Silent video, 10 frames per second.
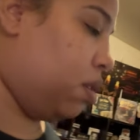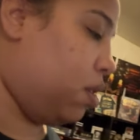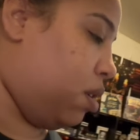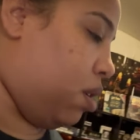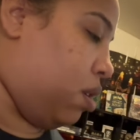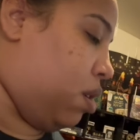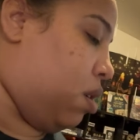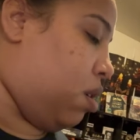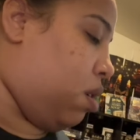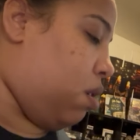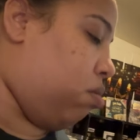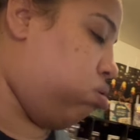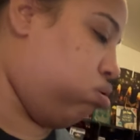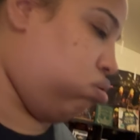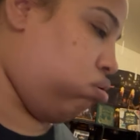
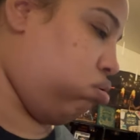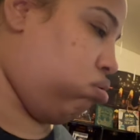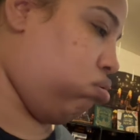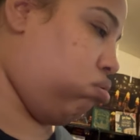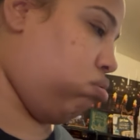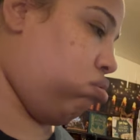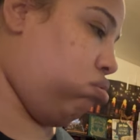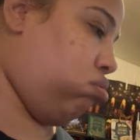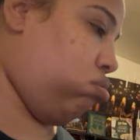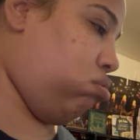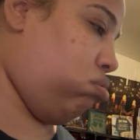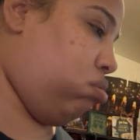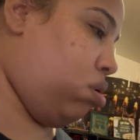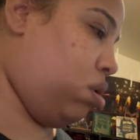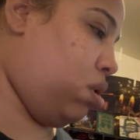
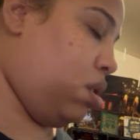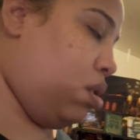No one is speaking in this clip.